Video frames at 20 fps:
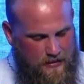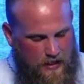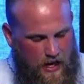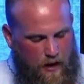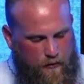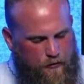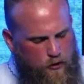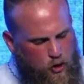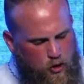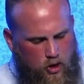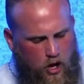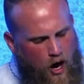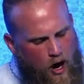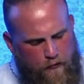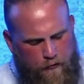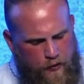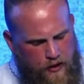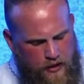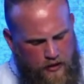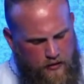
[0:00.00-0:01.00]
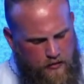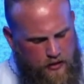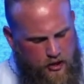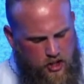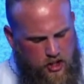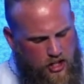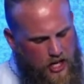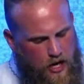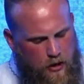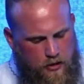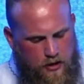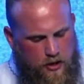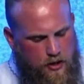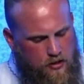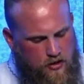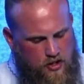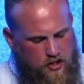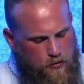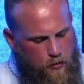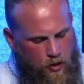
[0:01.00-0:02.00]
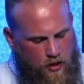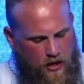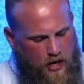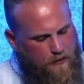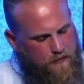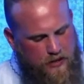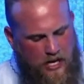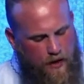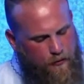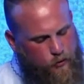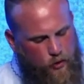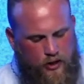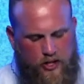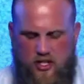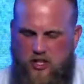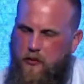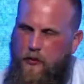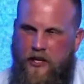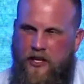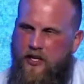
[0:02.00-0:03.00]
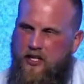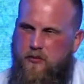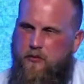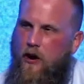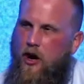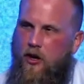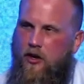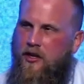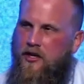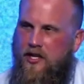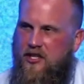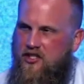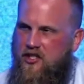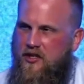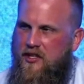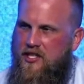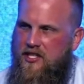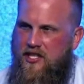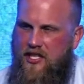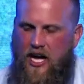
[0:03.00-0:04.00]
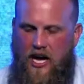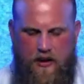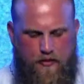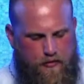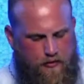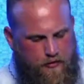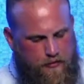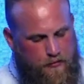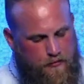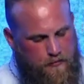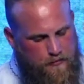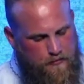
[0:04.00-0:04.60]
I feel confident to share with you this morning. I've definitely experienced brokenness in this life.